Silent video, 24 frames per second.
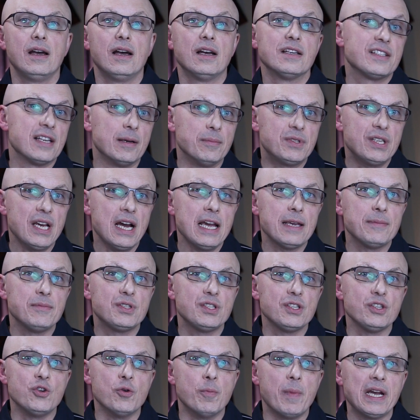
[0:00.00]

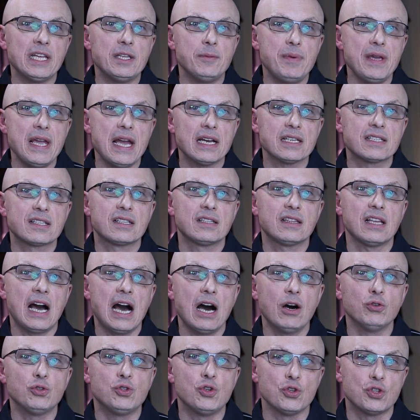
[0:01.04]
Sometimes you might be asked
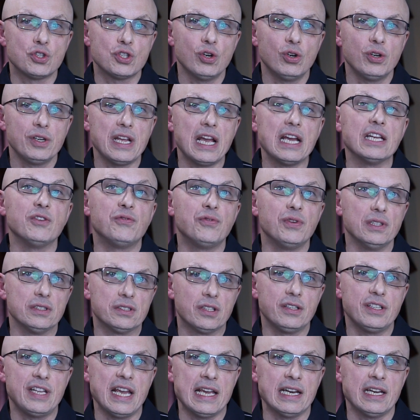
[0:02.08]
how to sort and
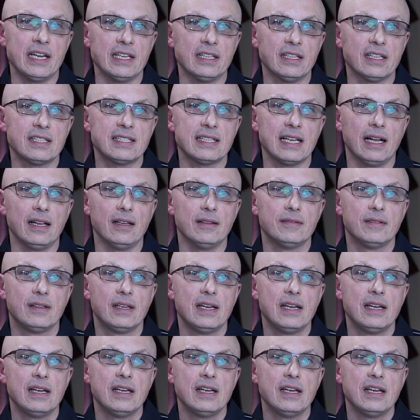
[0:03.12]
filter data in Excel.
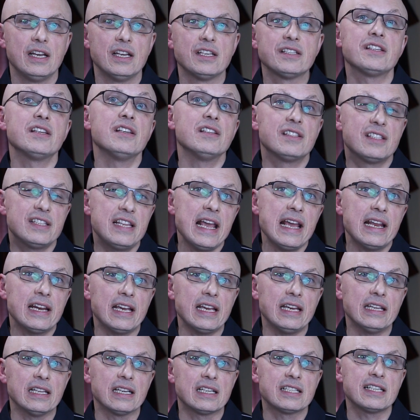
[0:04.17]
Since data
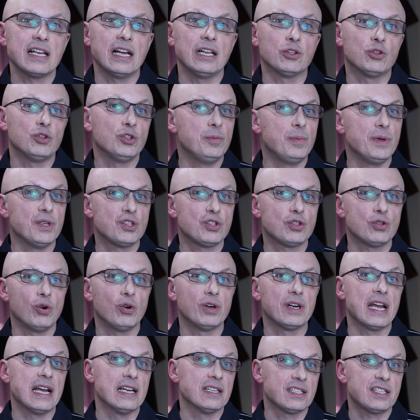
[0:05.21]
in Excel could be
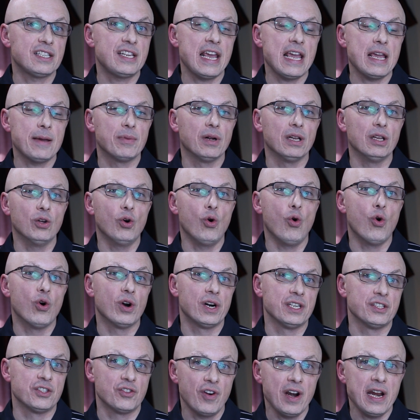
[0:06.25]
stored as table or
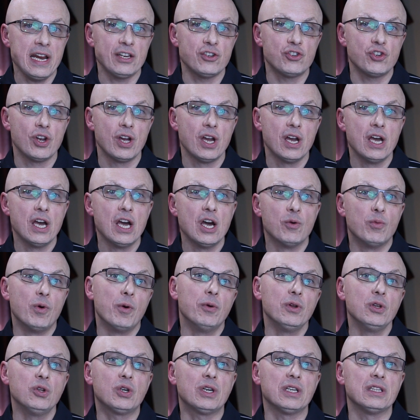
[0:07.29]
as range, we
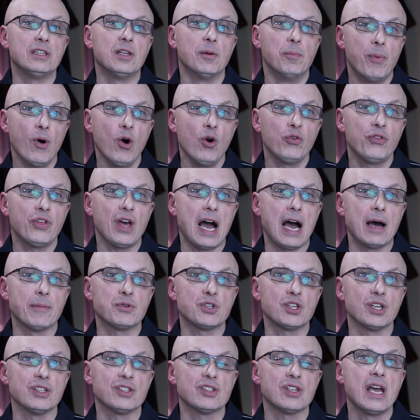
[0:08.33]
will look at the both
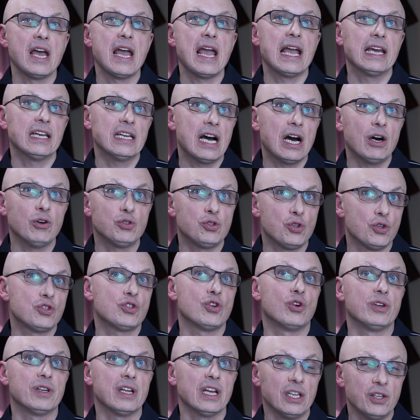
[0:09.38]
options and how to
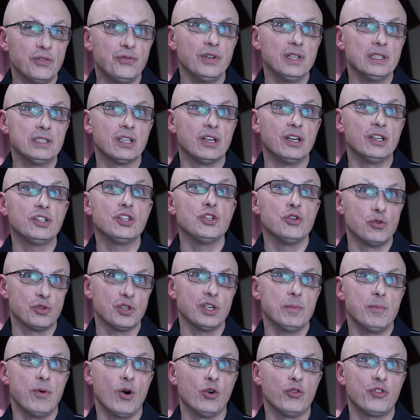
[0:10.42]
sort and filter it
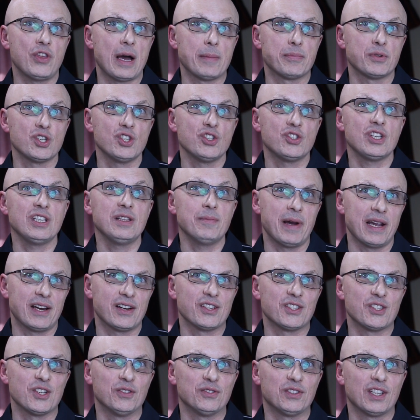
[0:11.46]
using both options in
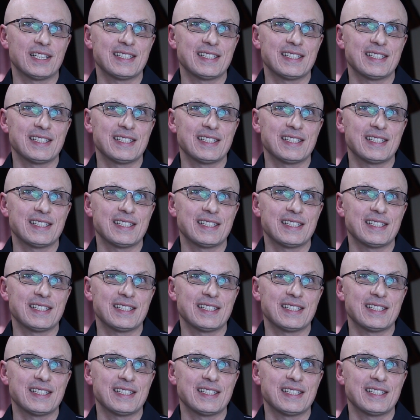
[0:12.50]
Microsoft